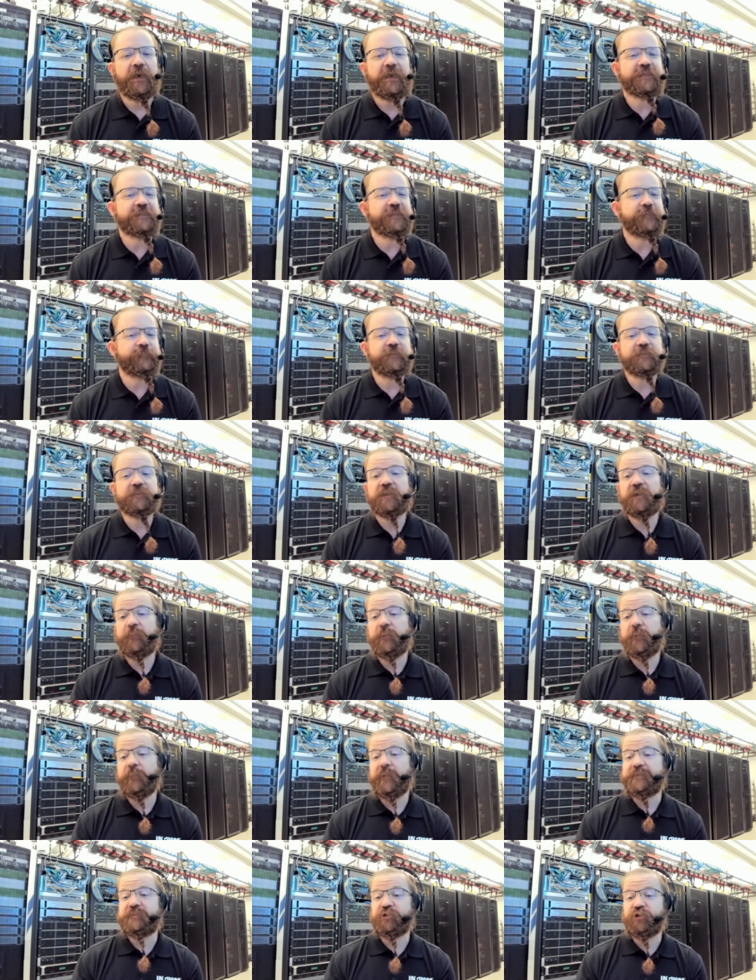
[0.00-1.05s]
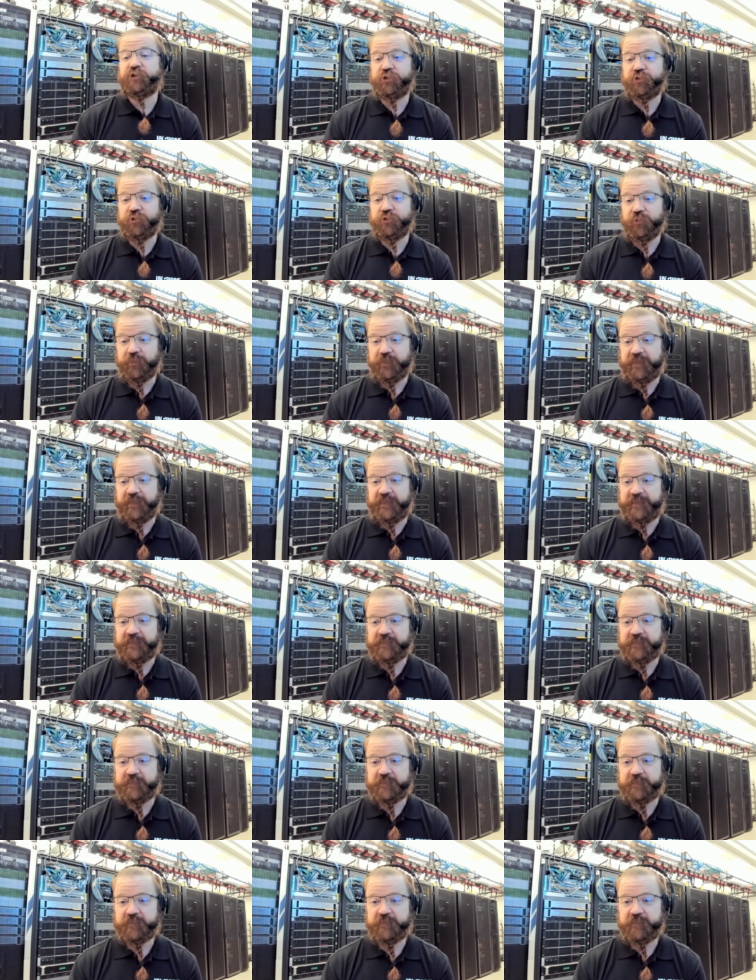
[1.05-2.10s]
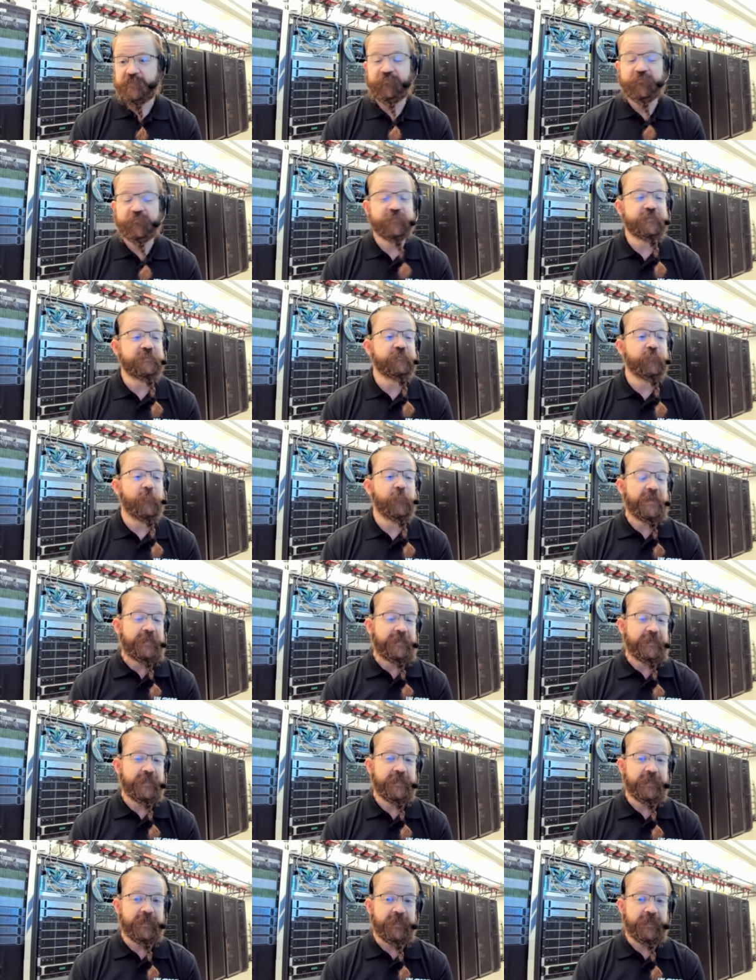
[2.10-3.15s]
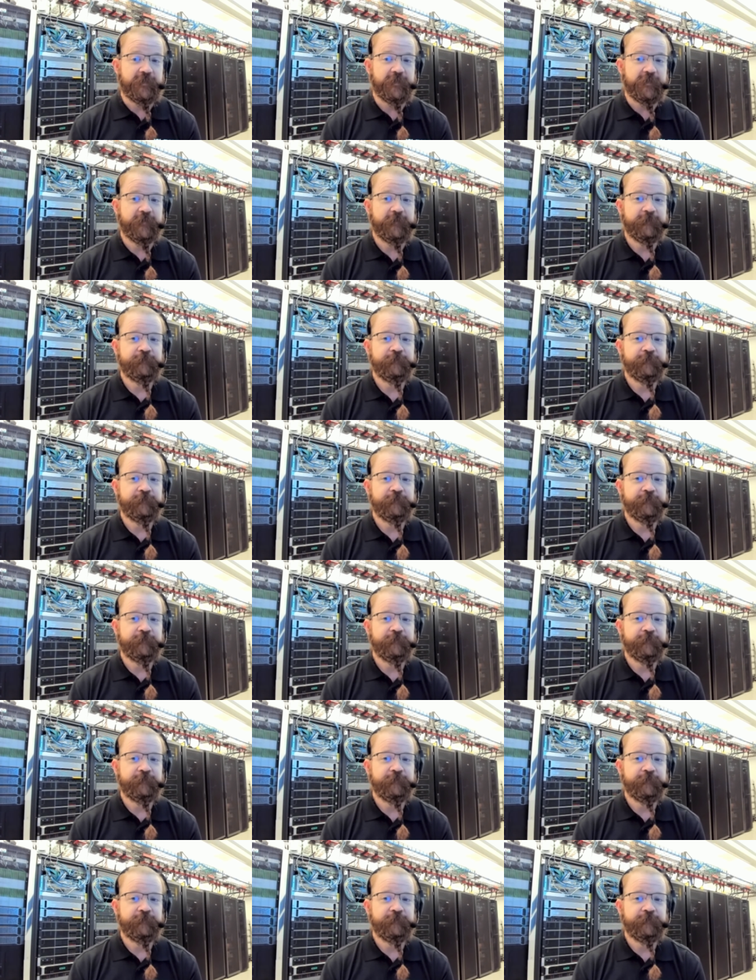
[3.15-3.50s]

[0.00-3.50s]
except it's going to be by choice versus by need.